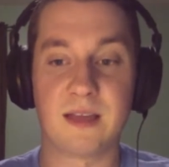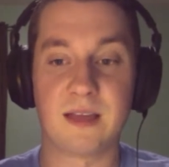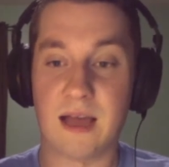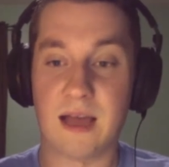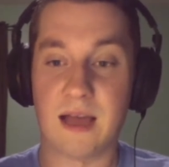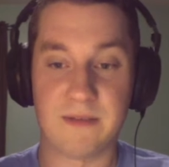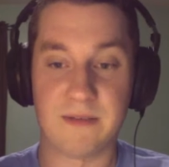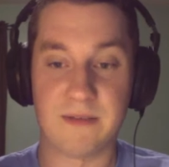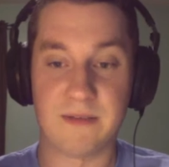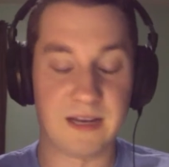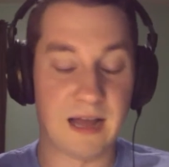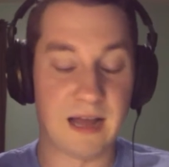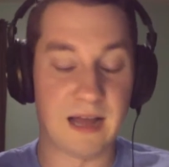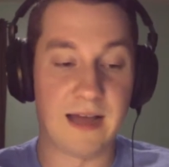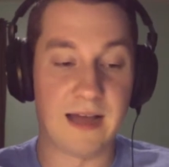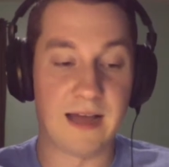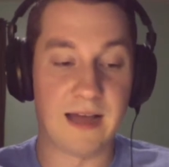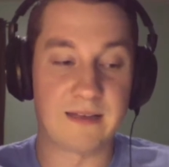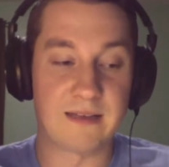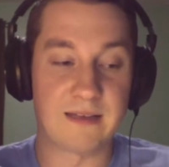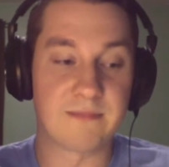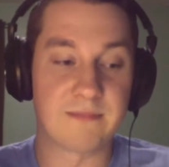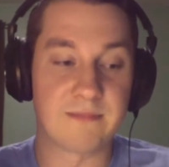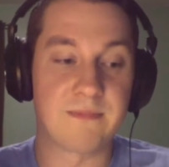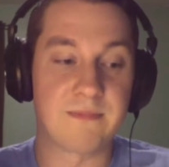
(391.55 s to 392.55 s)
I mean,
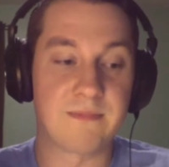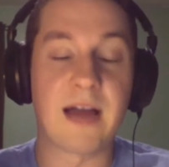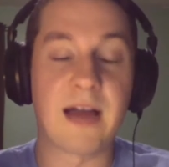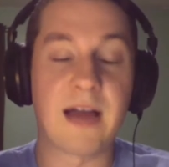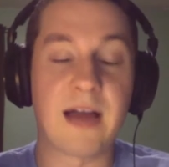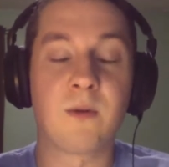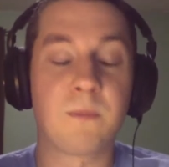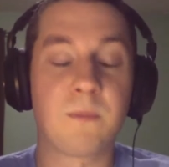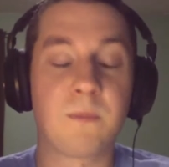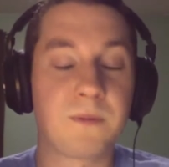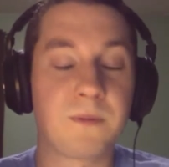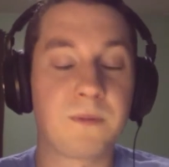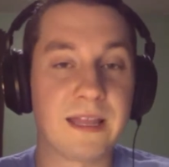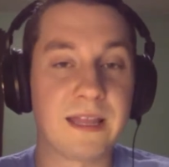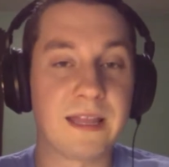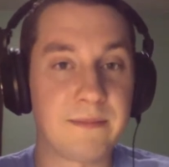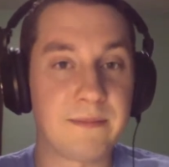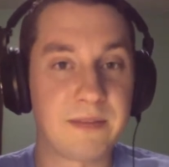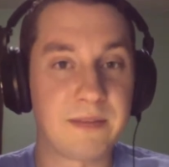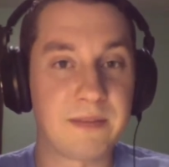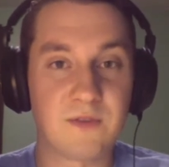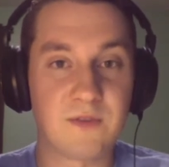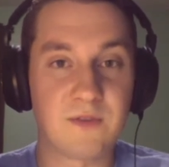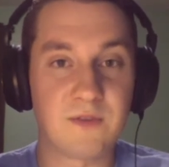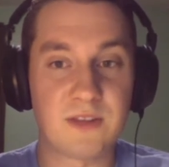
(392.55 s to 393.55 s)
I don't play that
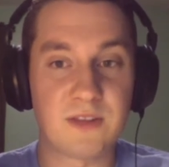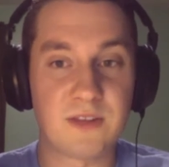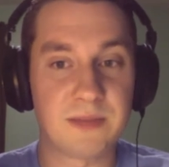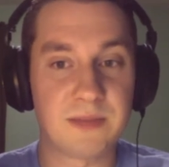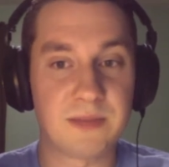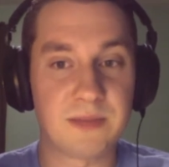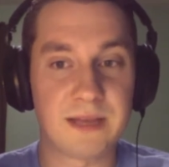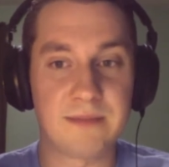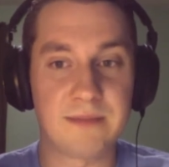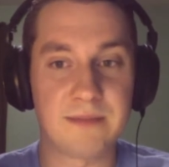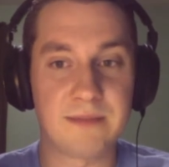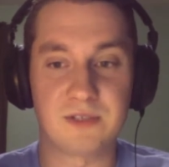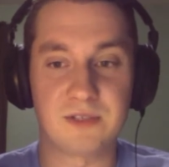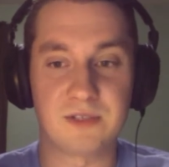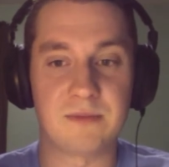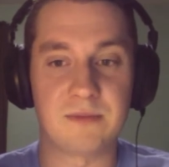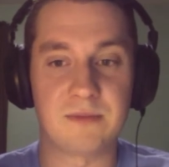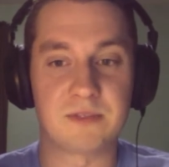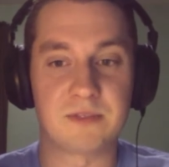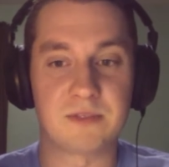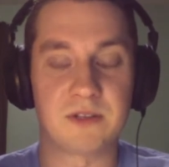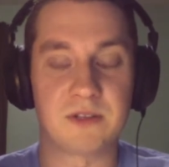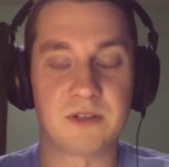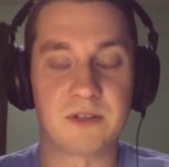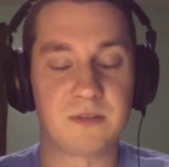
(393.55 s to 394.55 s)
many rhythm games, so I'm
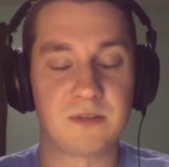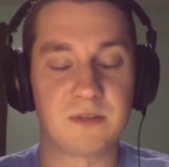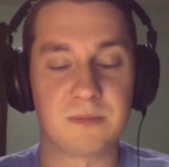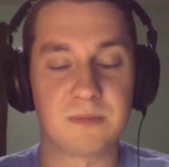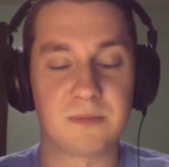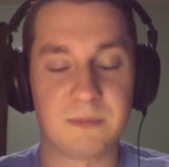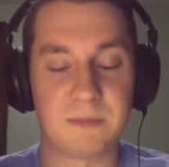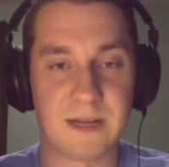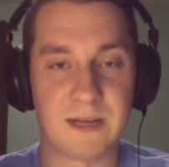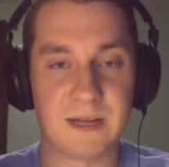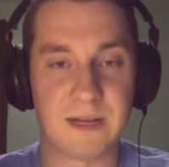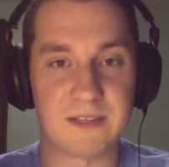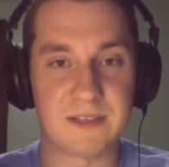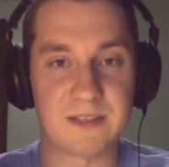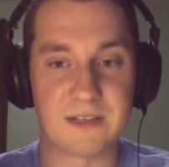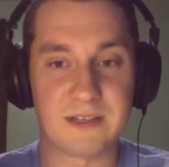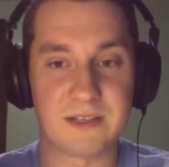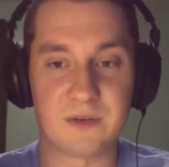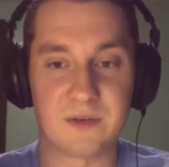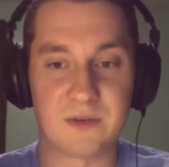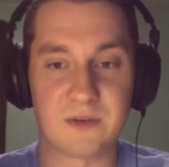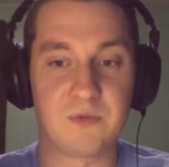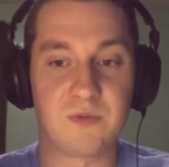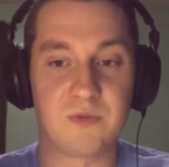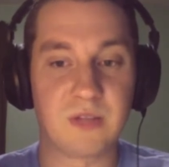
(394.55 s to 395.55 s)
sure there are people out there
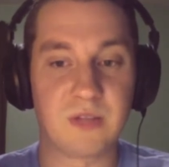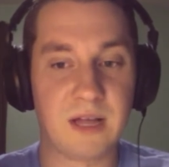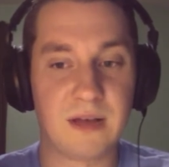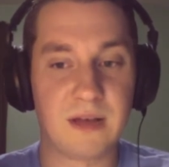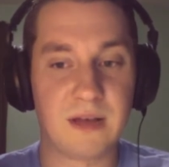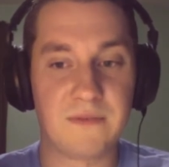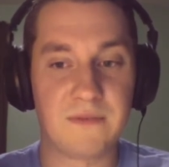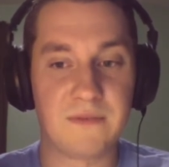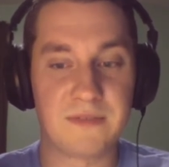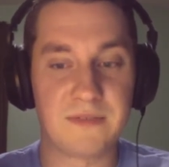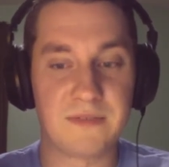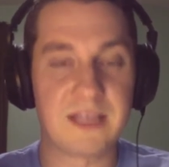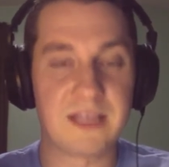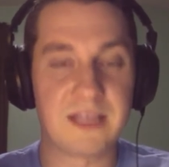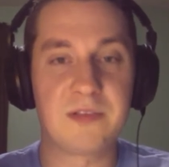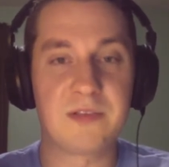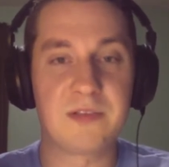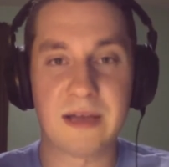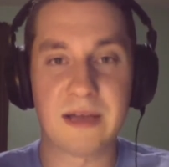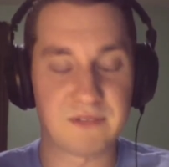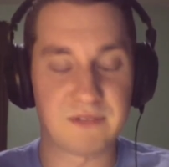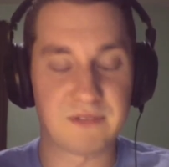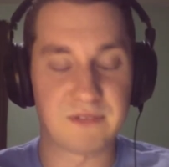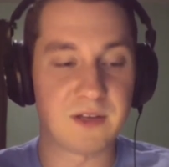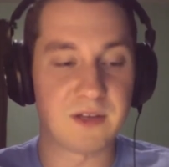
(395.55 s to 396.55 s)
who love that you
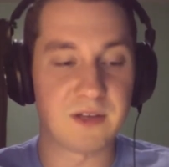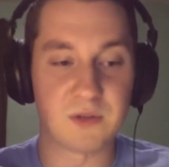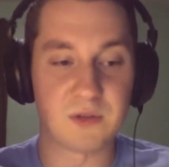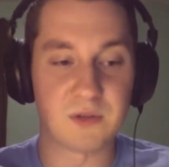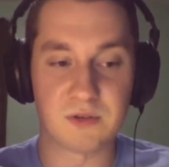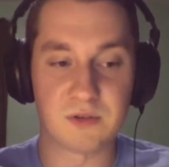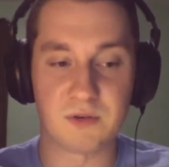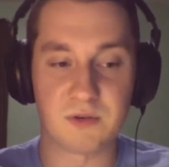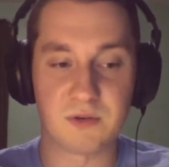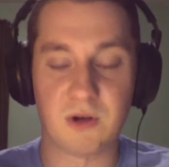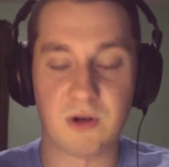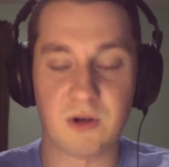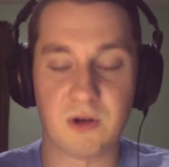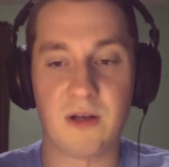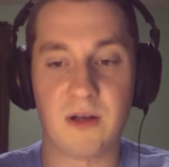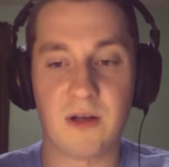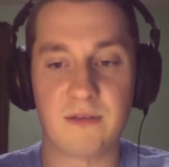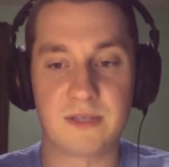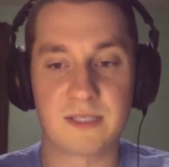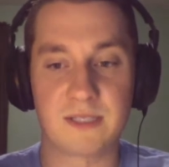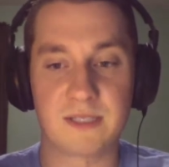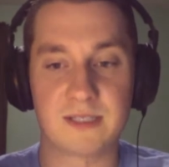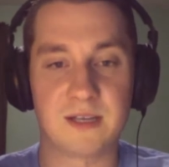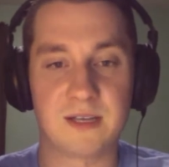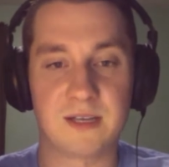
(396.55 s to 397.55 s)
have to go through all of
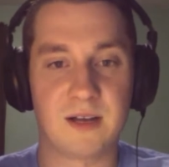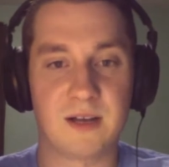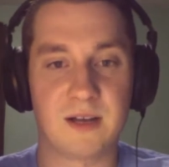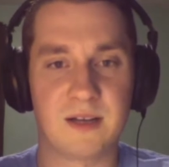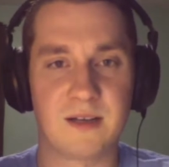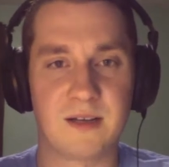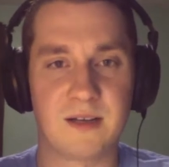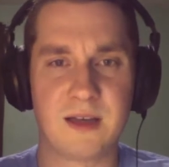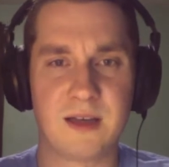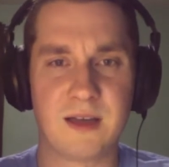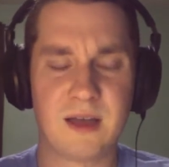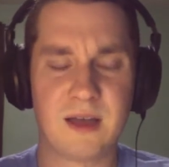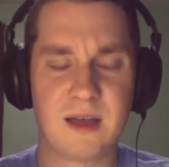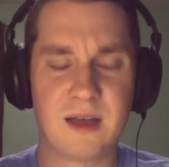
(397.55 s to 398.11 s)
the song.